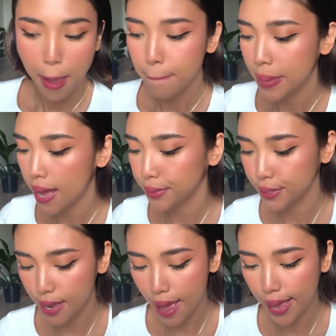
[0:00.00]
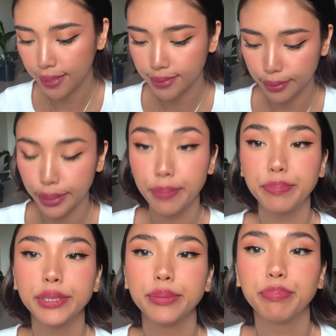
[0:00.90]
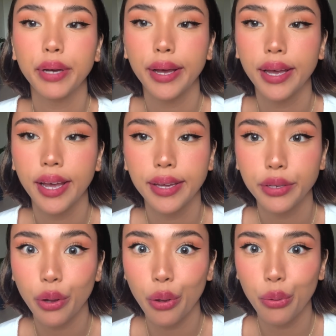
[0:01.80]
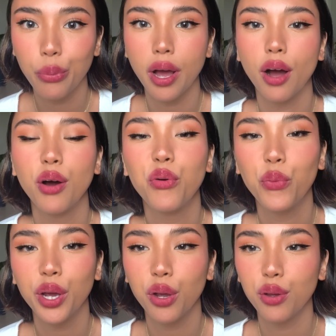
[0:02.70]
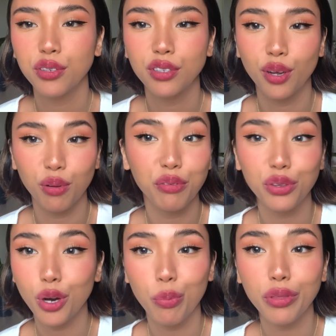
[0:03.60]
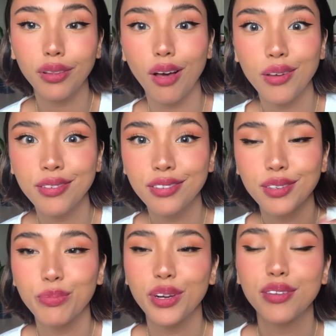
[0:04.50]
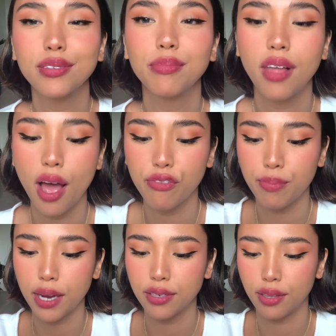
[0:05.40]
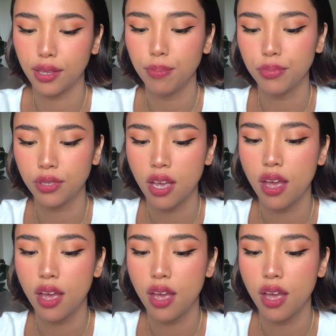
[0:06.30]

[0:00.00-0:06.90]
patchy ass lips, but oh well. We're going to go over the top with a gloss to bring some life back to the lips.